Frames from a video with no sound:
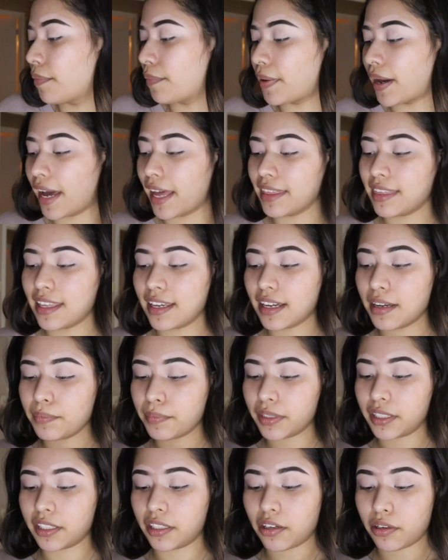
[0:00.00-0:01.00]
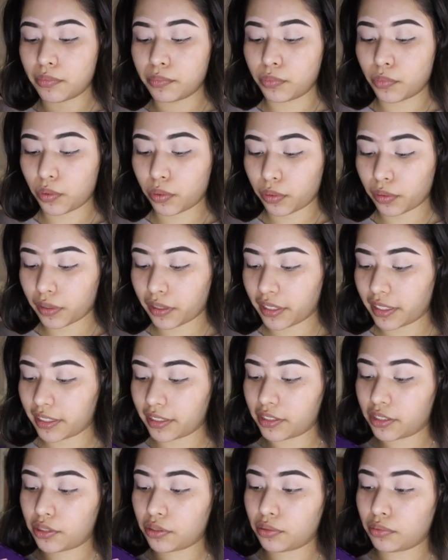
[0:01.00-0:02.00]
But I think I'm gonna go more
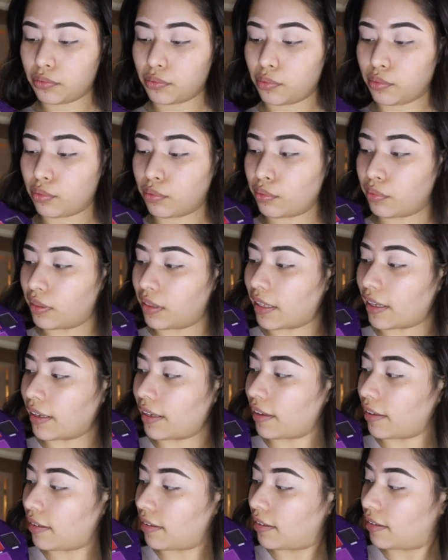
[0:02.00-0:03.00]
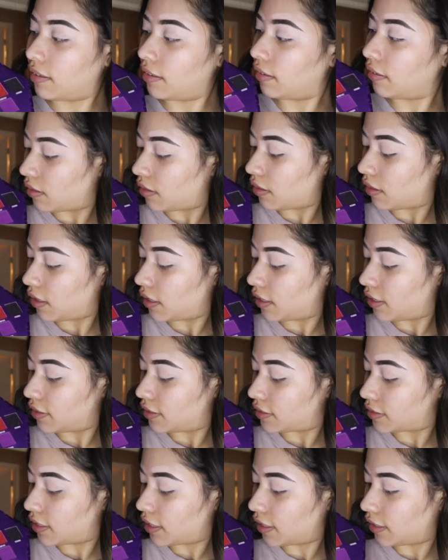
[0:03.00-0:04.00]
into like
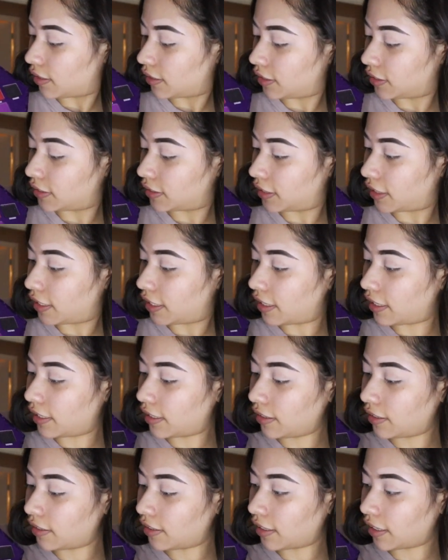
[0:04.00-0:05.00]
these colors here,